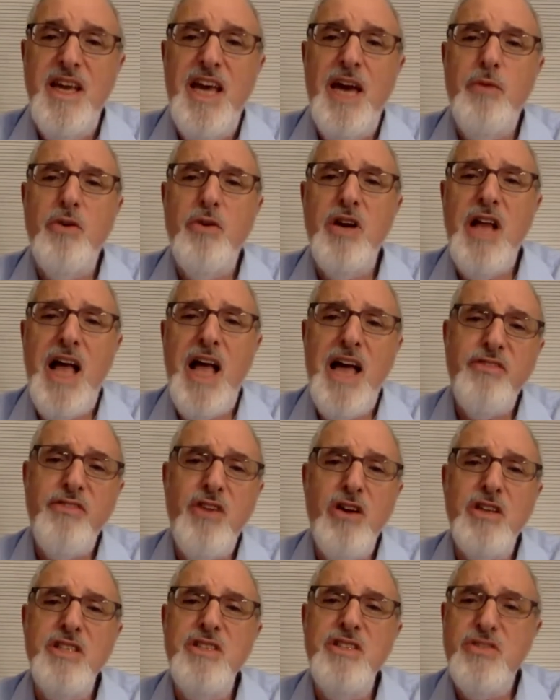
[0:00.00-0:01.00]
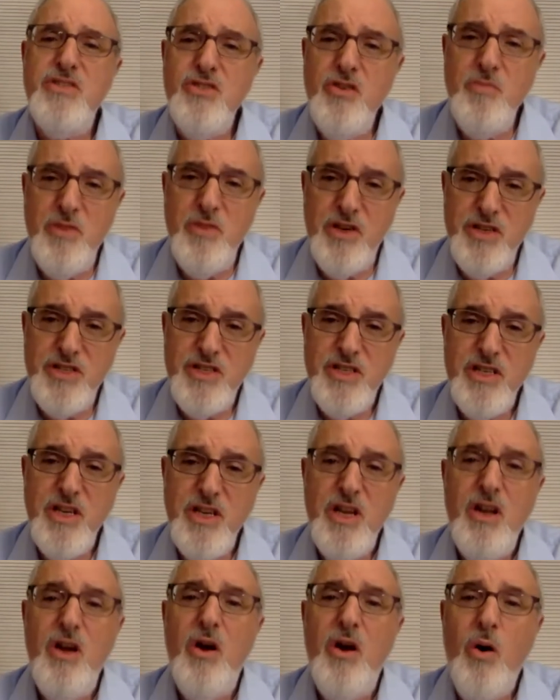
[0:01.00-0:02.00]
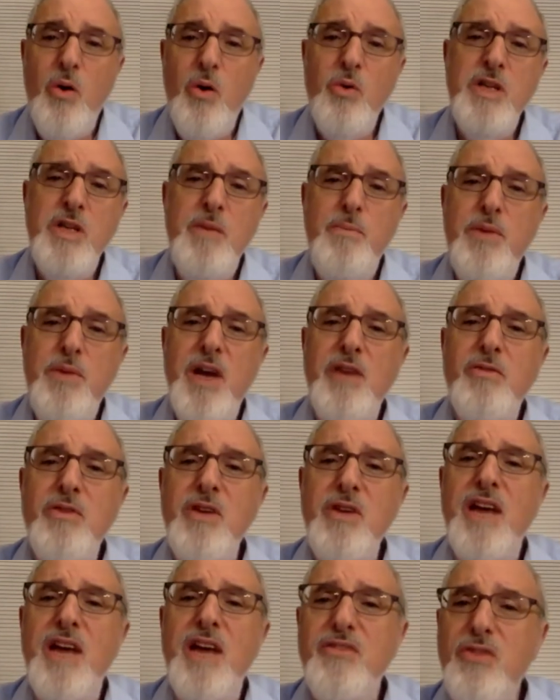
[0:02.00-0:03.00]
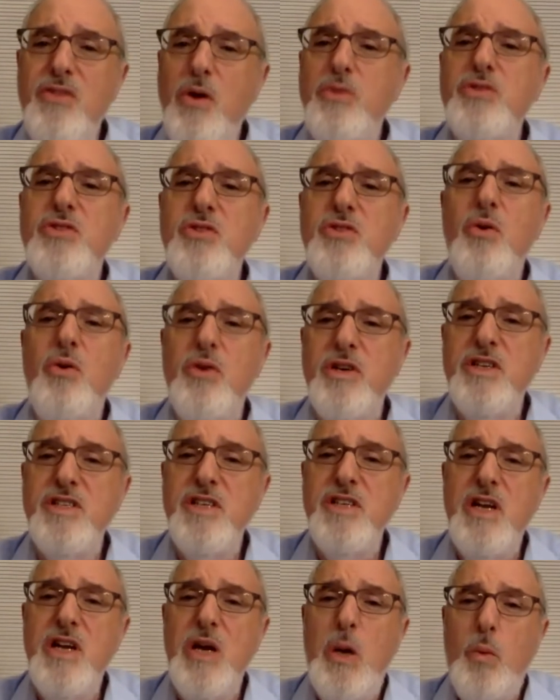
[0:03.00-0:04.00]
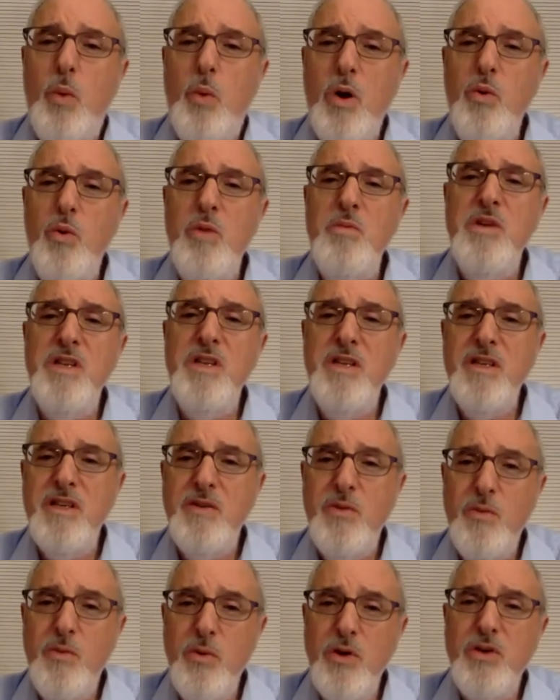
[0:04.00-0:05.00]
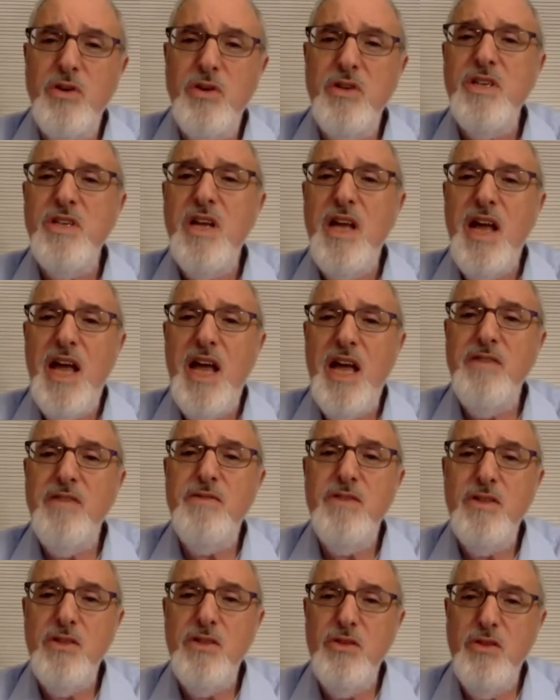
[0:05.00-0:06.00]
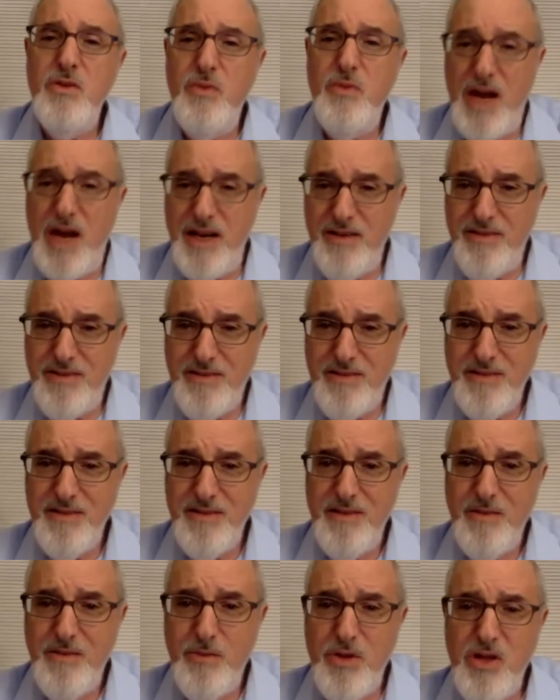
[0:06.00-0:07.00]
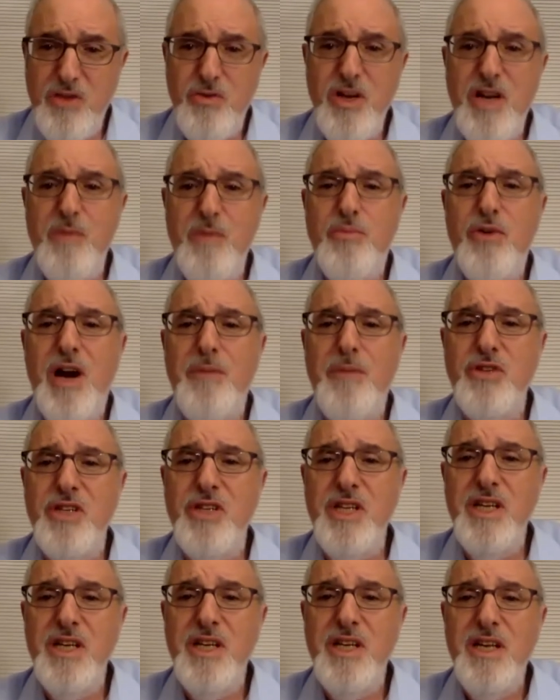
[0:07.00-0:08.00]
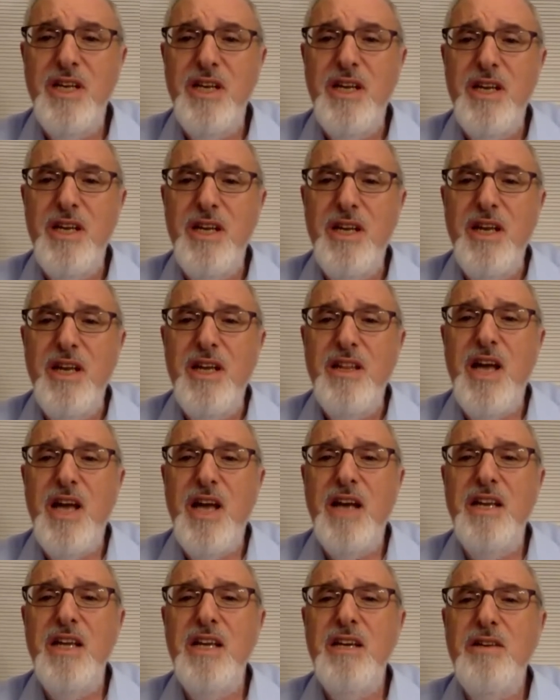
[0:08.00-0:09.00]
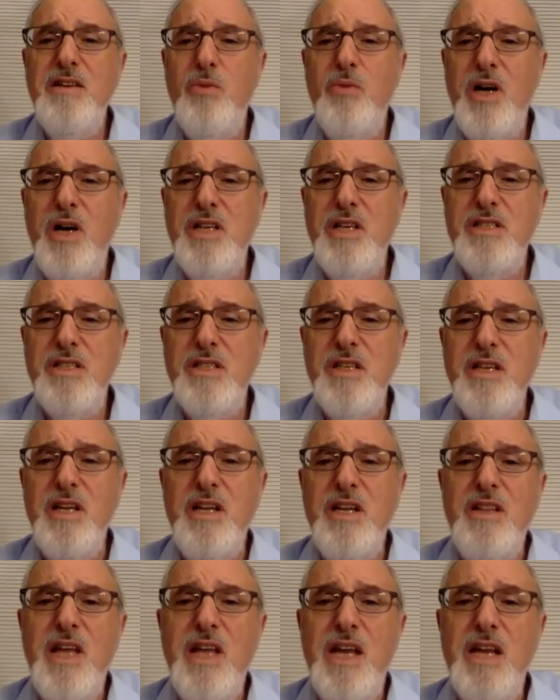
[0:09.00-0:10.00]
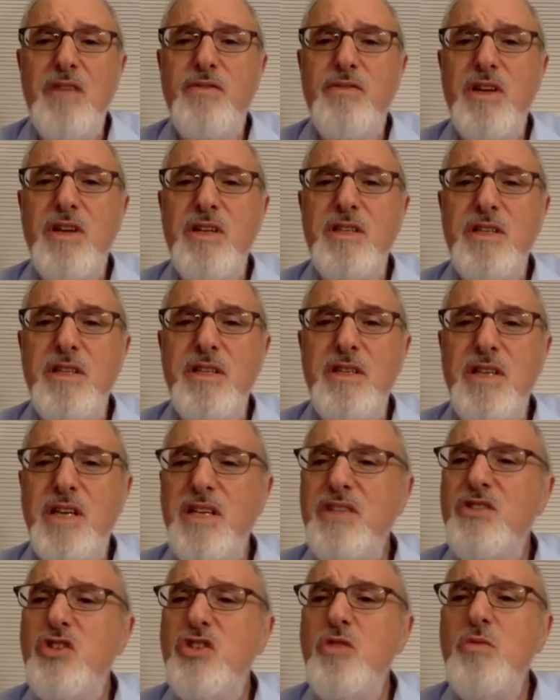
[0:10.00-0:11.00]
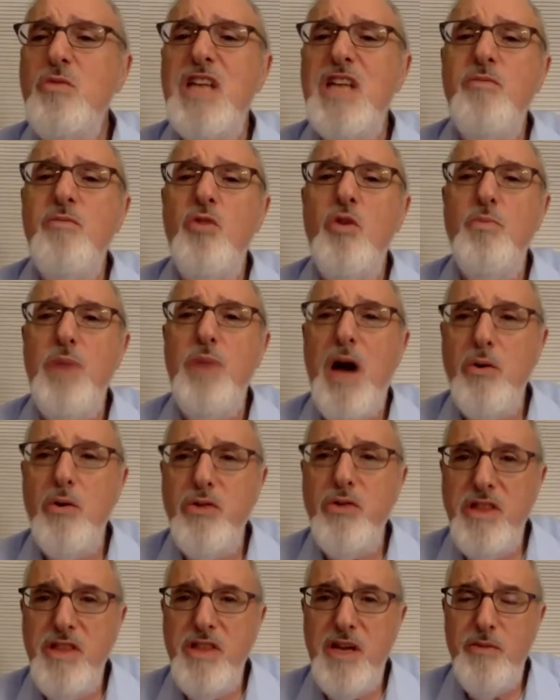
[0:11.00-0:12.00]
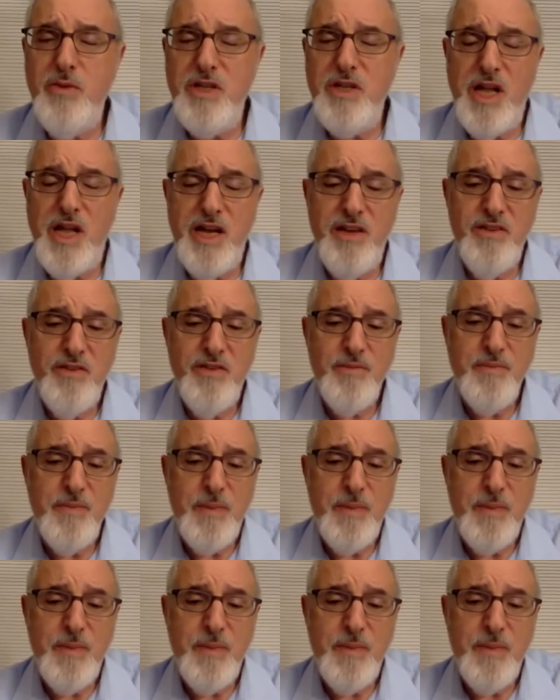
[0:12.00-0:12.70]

And we're going to ask our consumers only patronize those stores where women workers have good rights where they're treated properly. The idea was that if the, the consumers have more power than they realize.